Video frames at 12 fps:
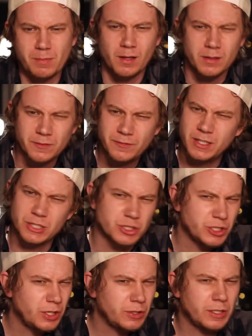The finish,
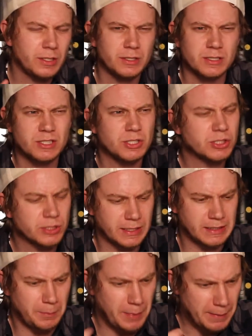you still
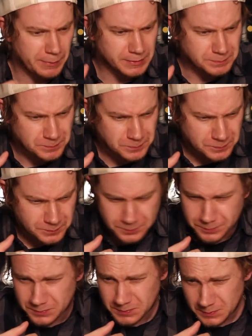get the pepper,
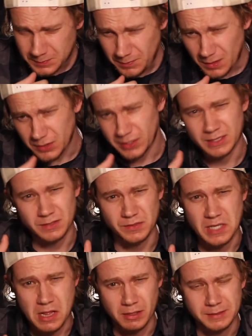you get the
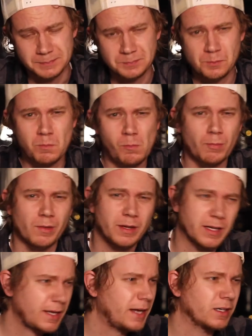vanilla.
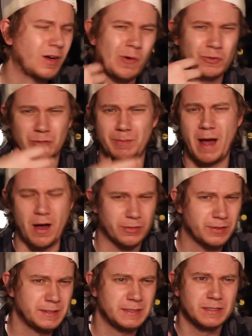It kind of coats your
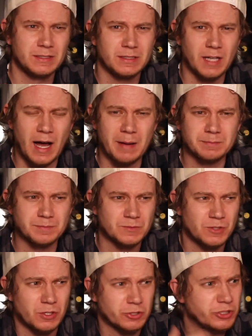mouth,
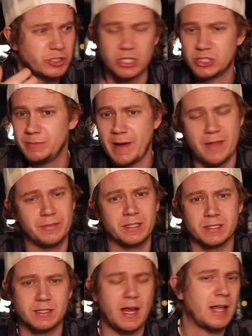just your mouth. It
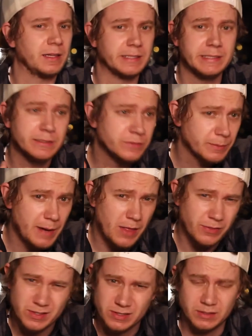does not leave your
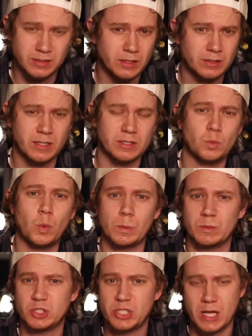mouth. It doesn't
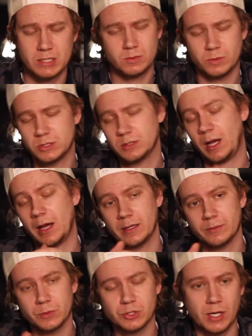warm the chest, which
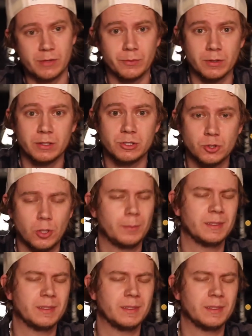I really enjoy.